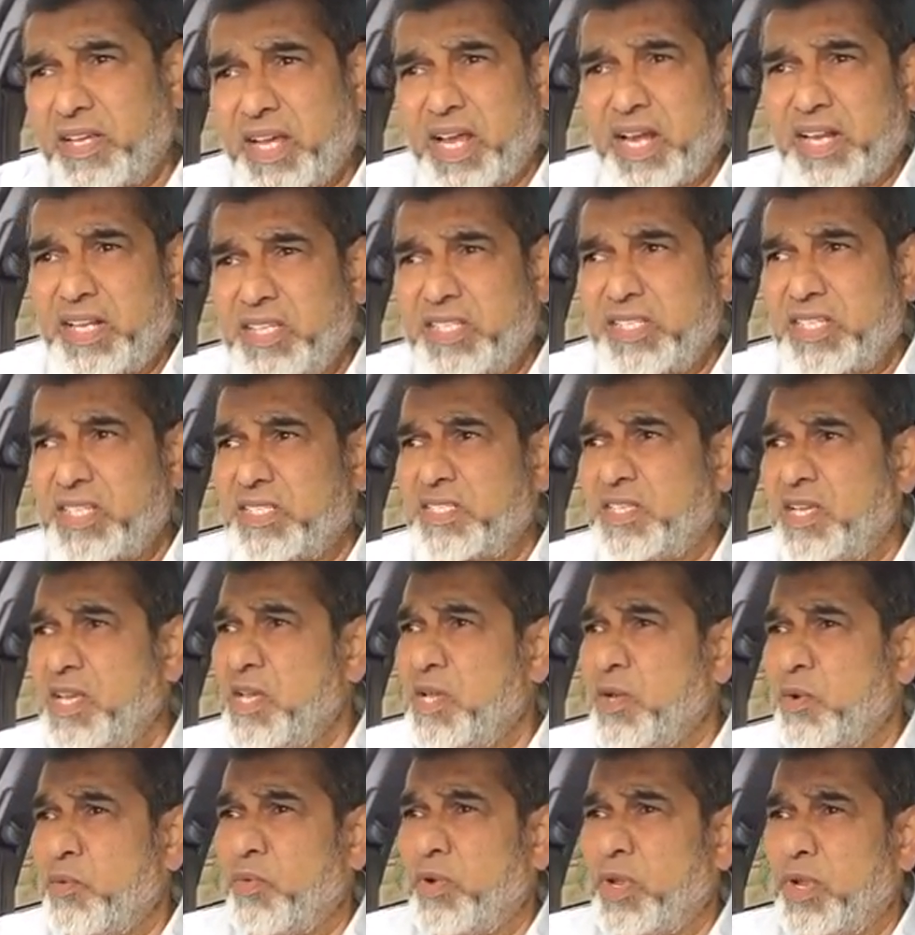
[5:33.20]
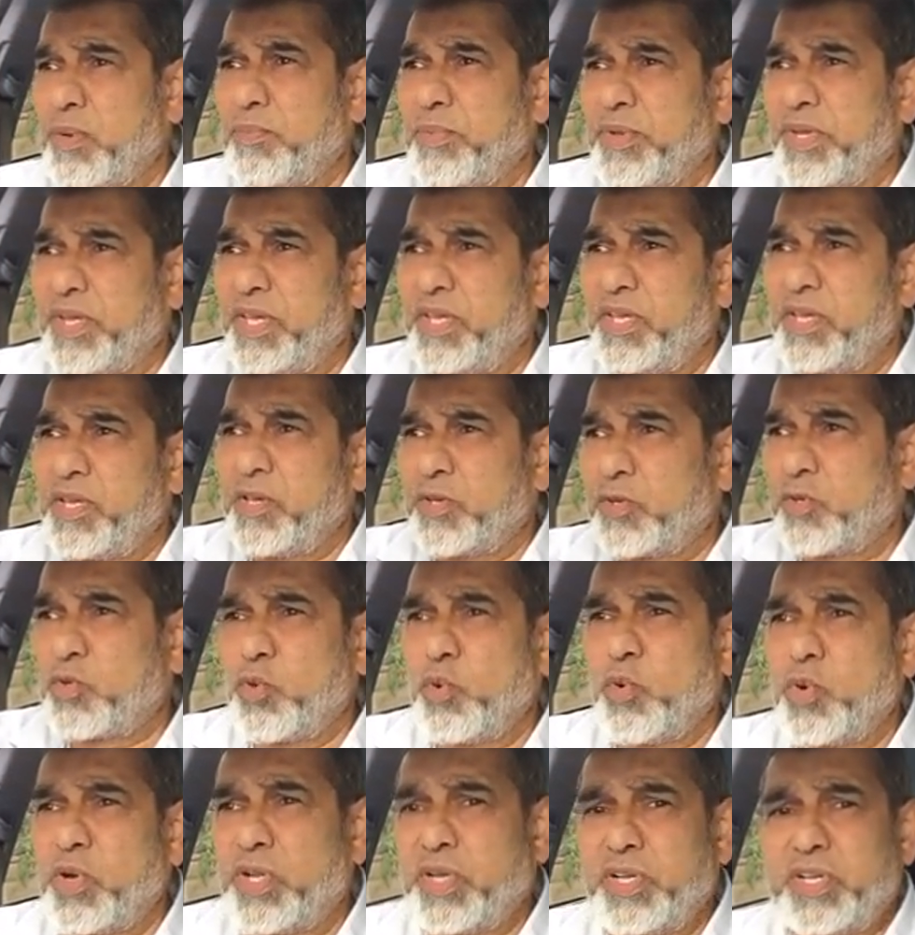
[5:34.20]
carriages will be
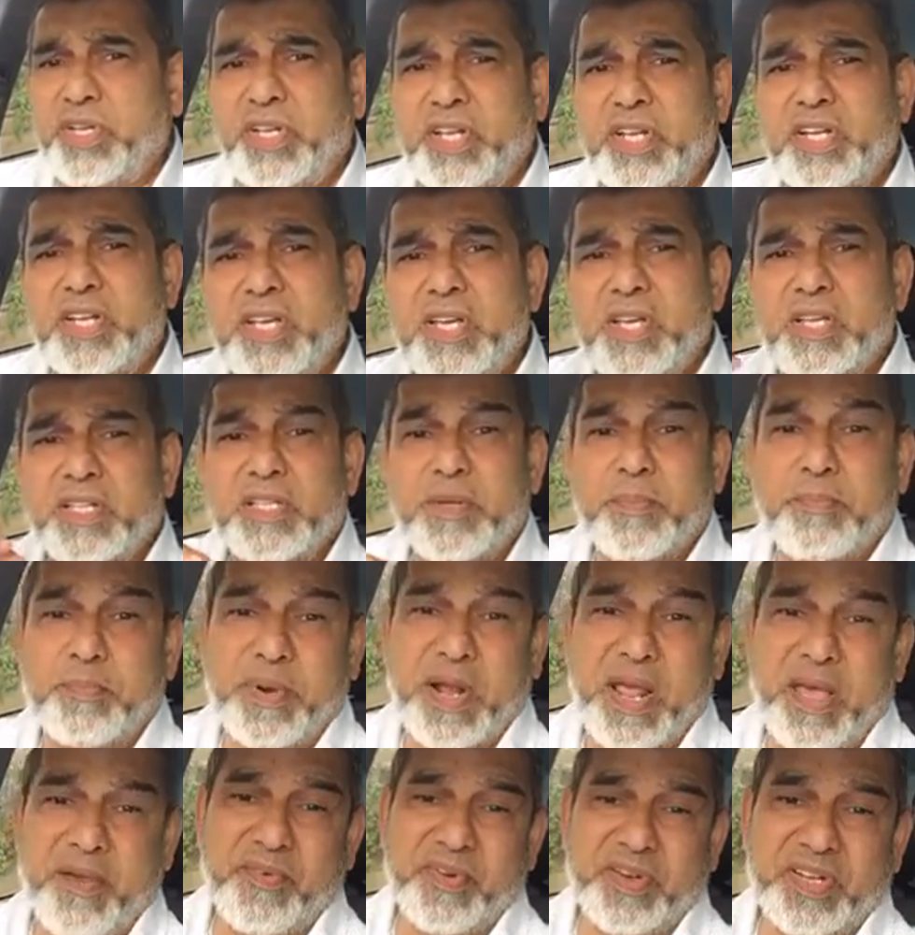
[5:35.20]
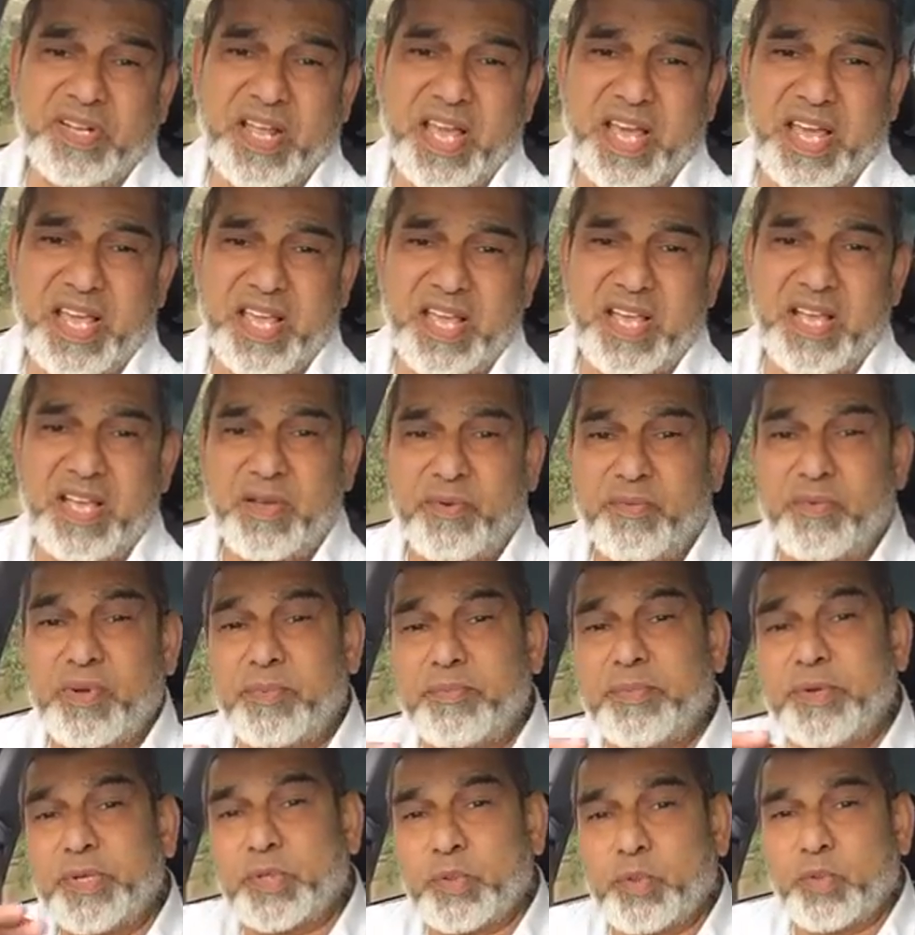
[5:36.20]
200, the private hire
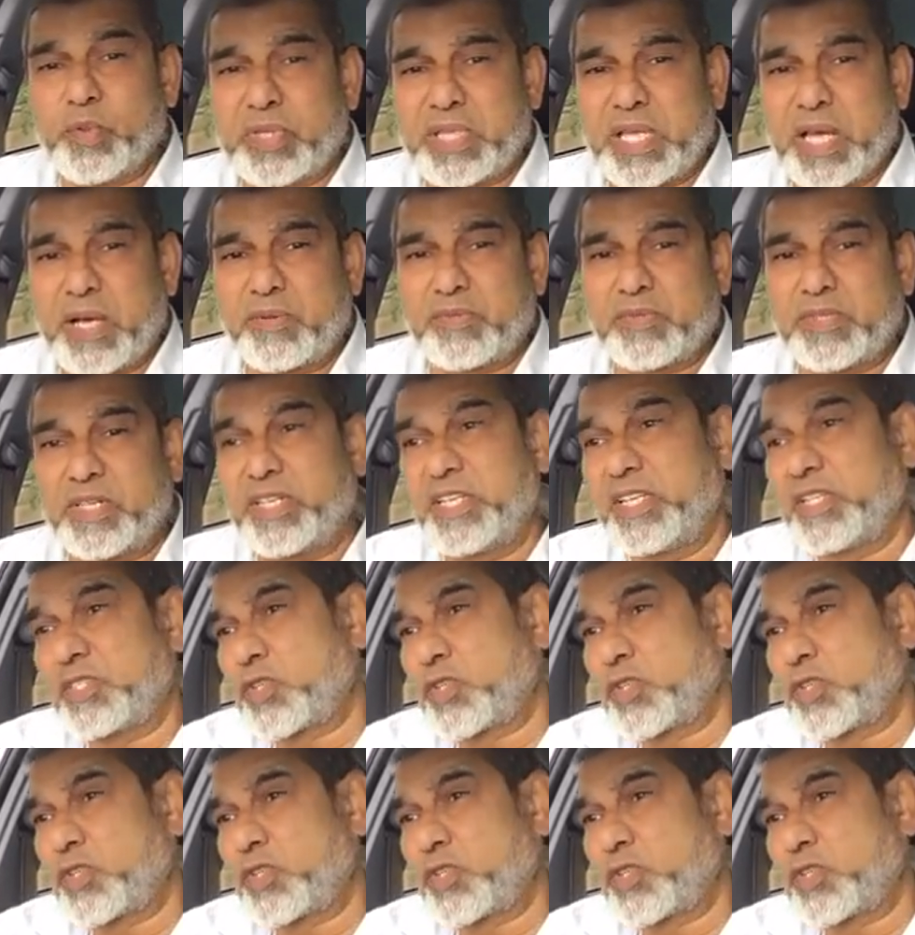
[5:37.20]
will be 2,000.